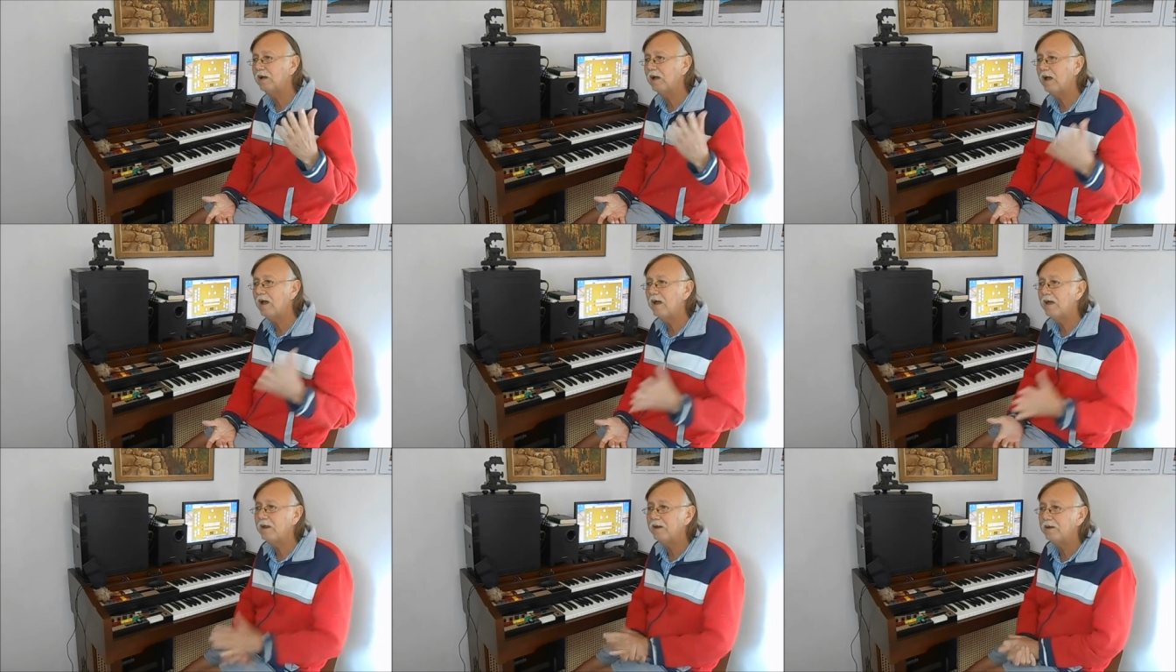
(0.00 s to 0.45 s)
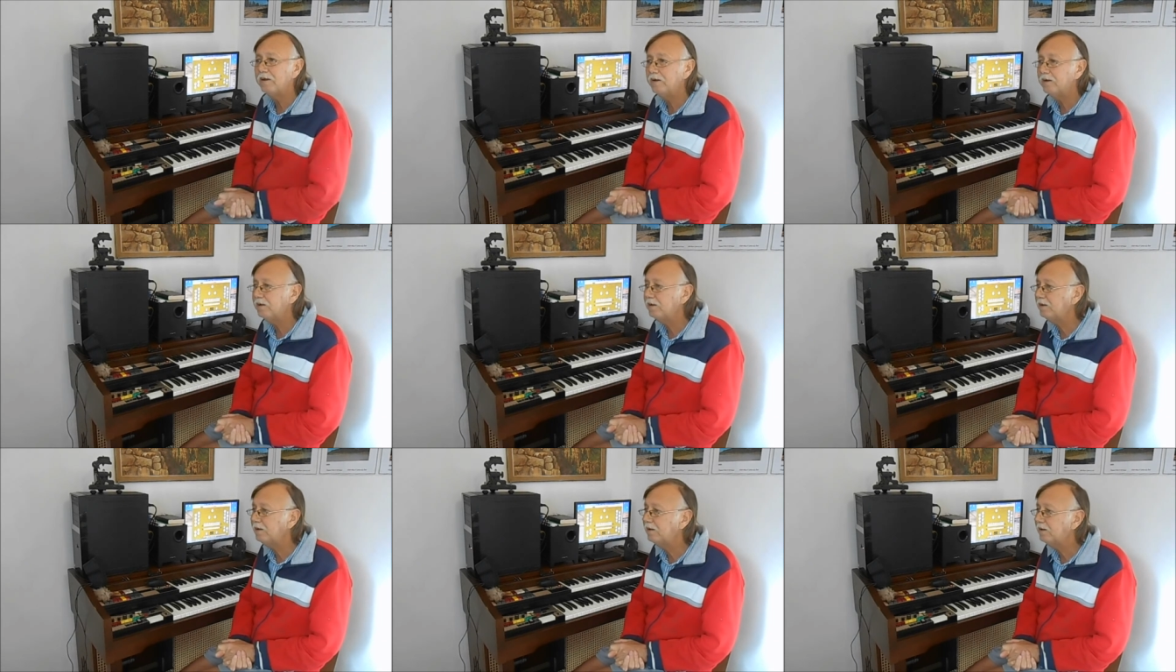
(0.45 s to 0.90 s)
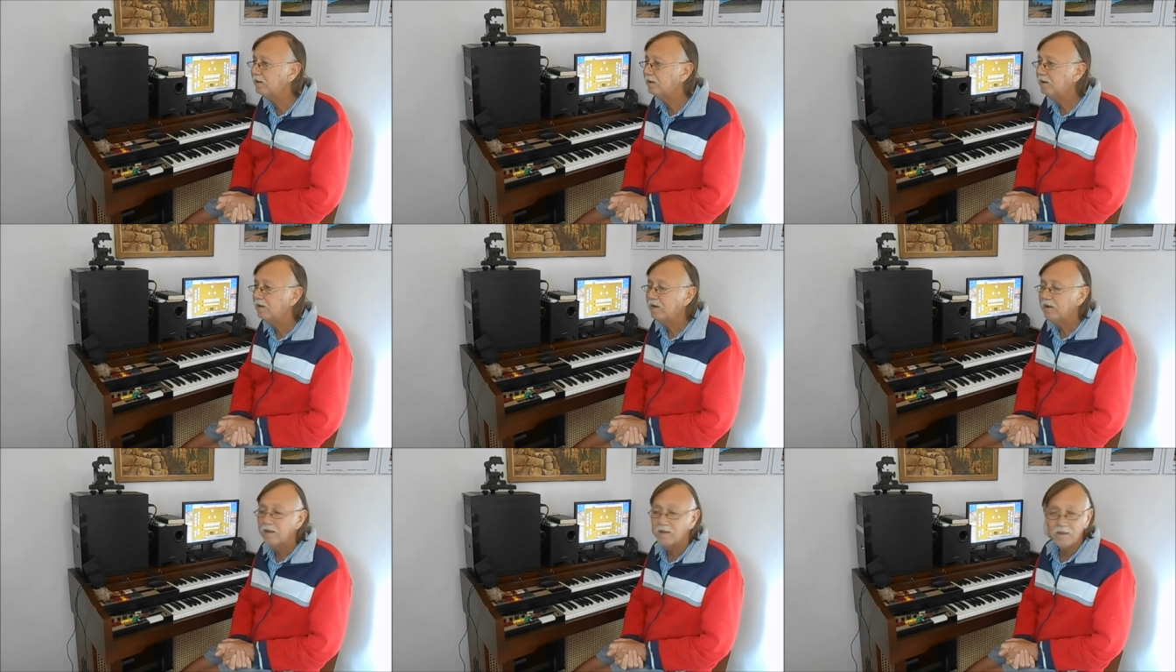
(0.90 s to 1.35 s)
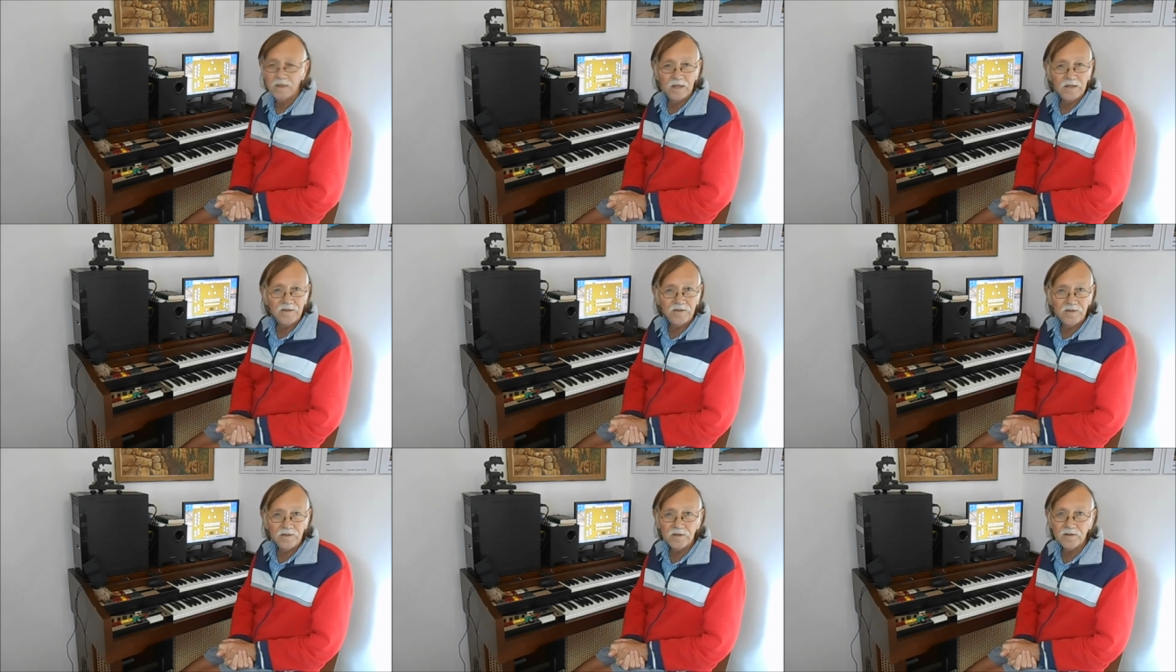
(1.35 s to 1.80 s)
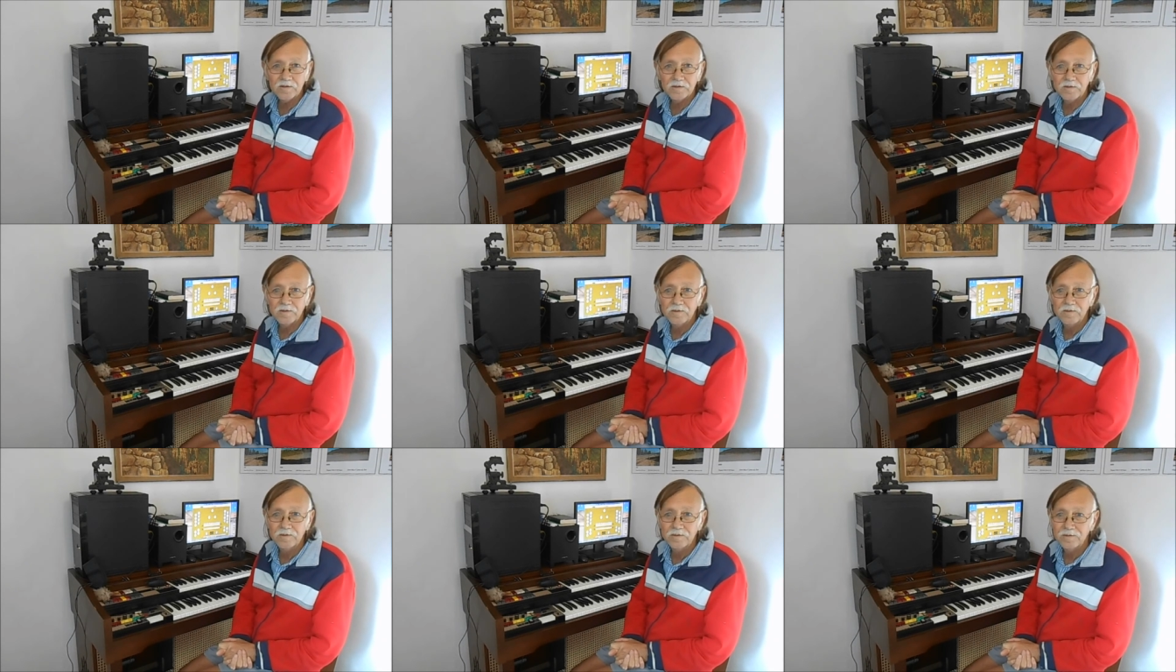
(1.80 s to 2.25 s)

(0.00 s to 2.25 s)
and that's it.